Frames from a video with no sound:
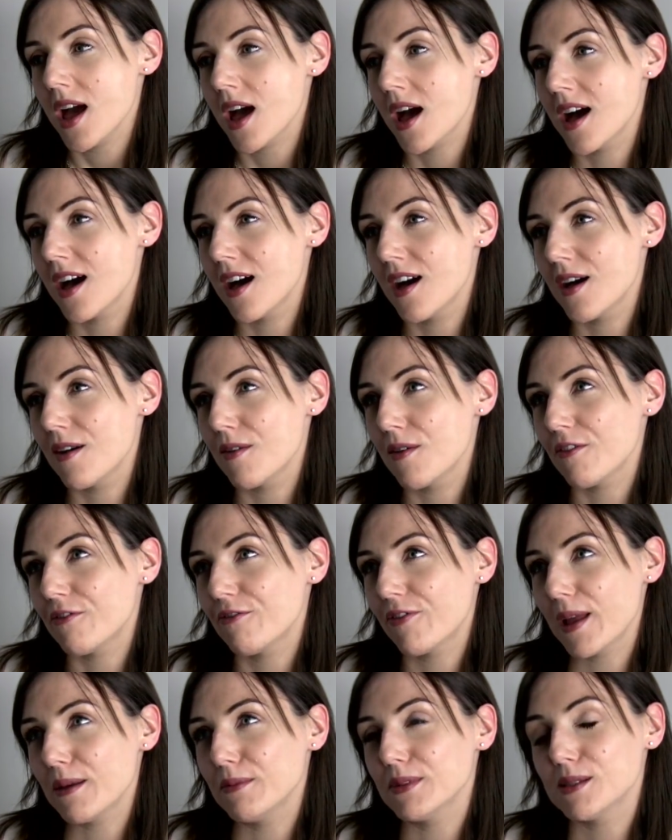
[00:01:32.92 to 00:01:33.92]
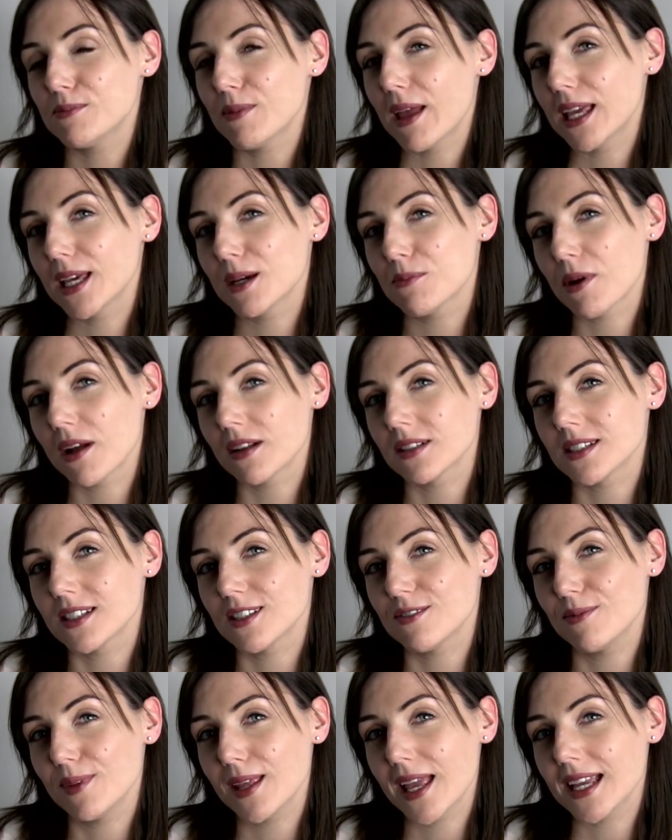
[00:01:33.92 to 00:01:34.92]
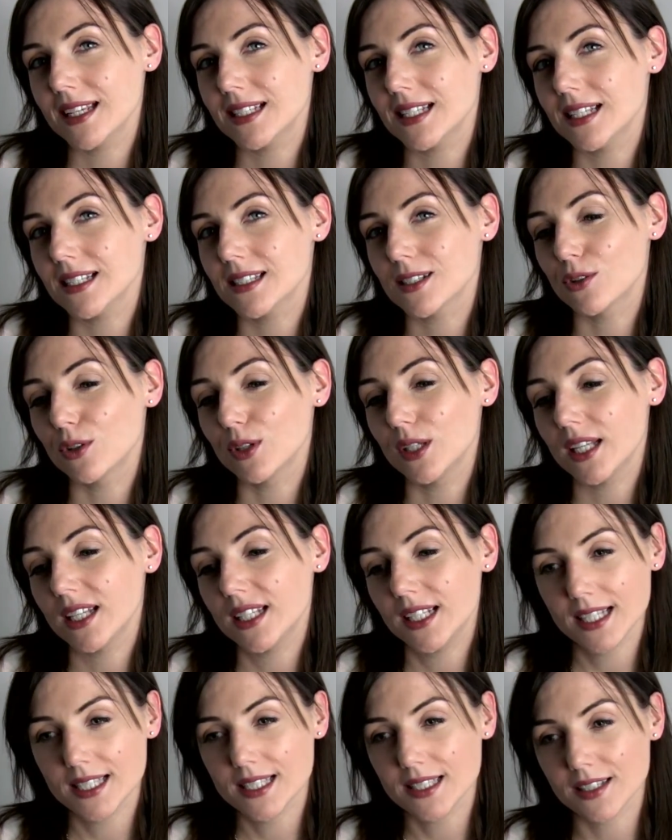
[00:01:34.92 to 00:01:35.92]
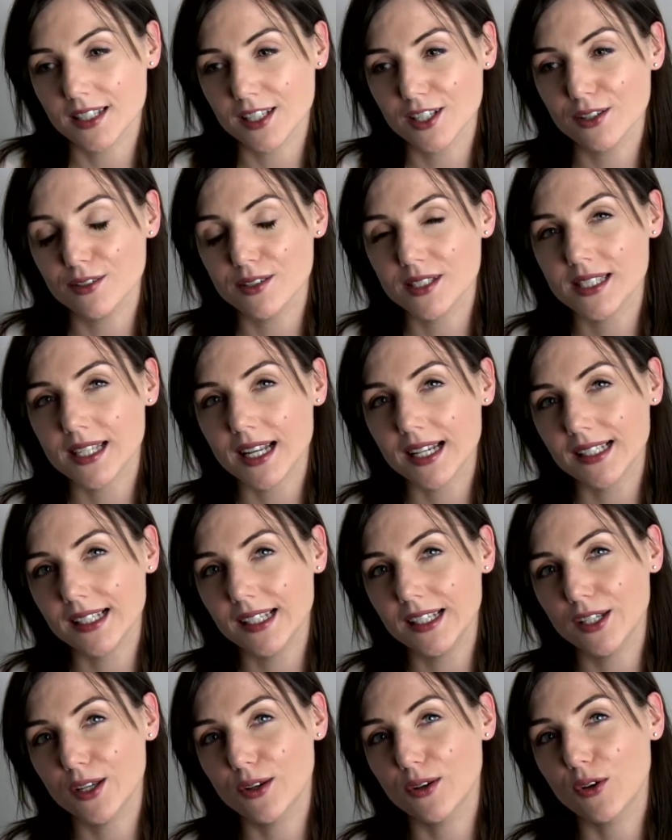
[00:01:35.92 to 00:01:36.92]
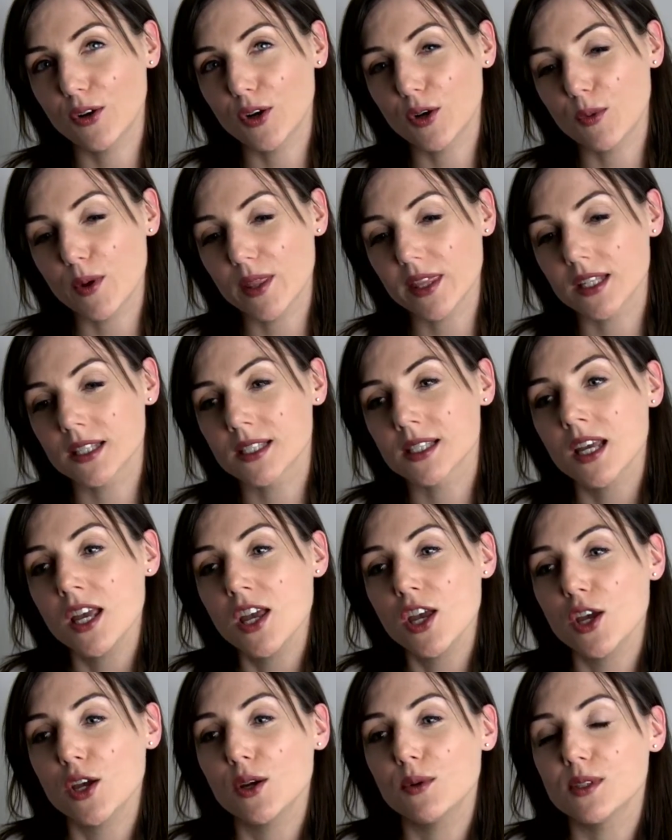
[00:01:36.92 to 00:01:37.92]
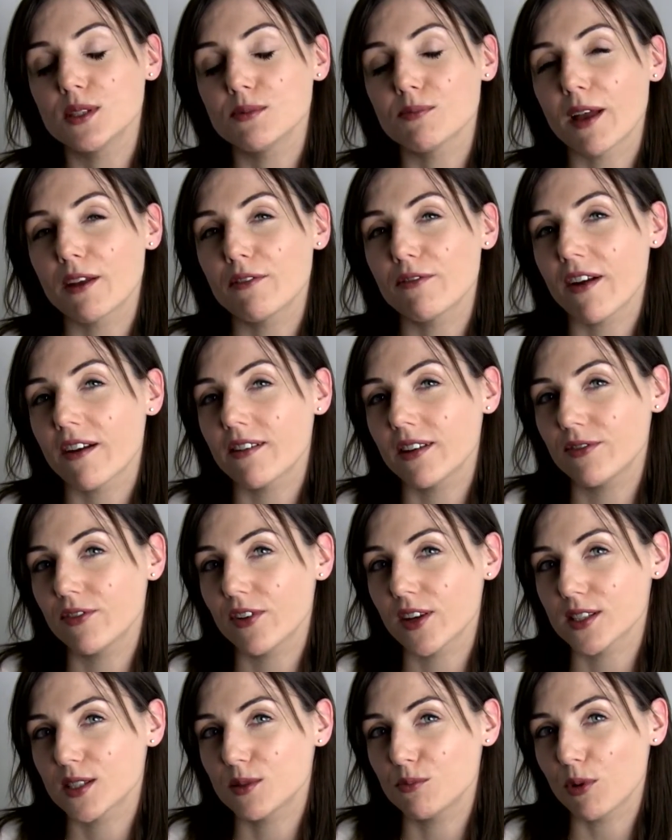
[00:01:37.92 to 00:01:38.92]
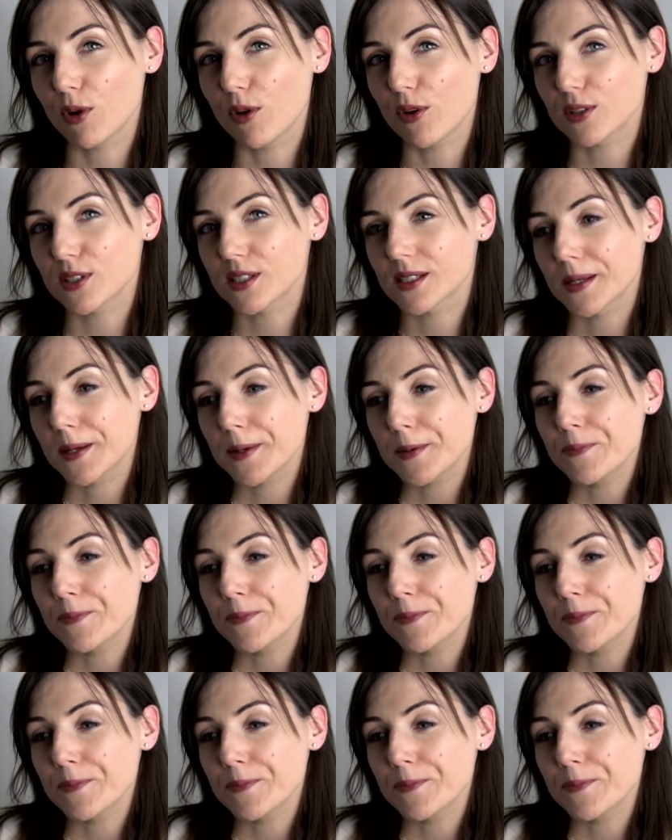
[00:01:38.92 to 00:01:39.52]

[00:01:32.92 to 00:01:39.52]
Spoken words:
a famous makeup artist from the 80s called Lynn Easton, who is sadly no longer with us, who was my very first boss.